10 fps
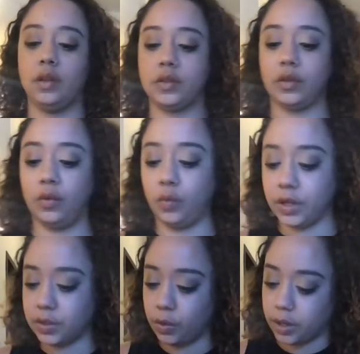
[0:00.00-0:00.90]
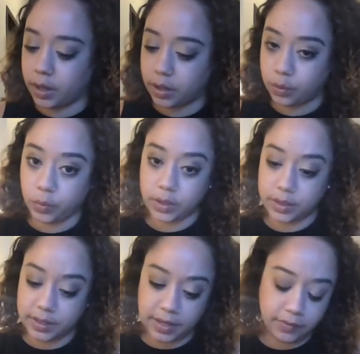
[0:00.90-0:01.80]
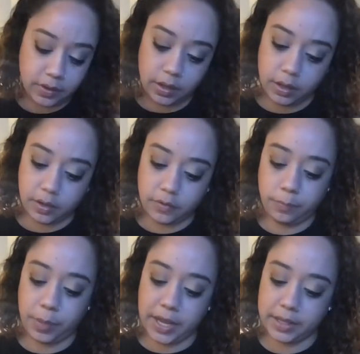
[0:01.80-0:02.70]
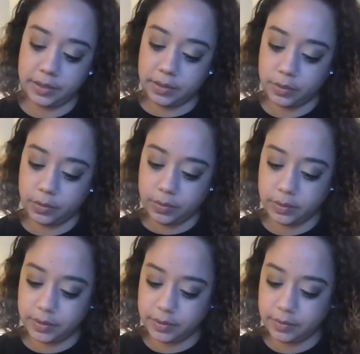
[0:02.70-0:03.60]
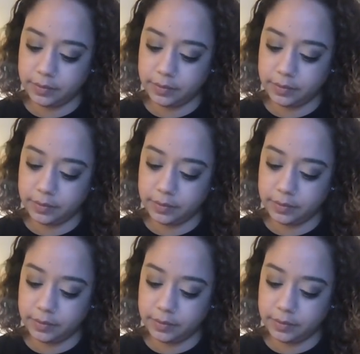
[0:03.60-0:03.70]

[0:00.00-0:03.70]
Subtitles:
So what's going on with the Seven of Pentacles?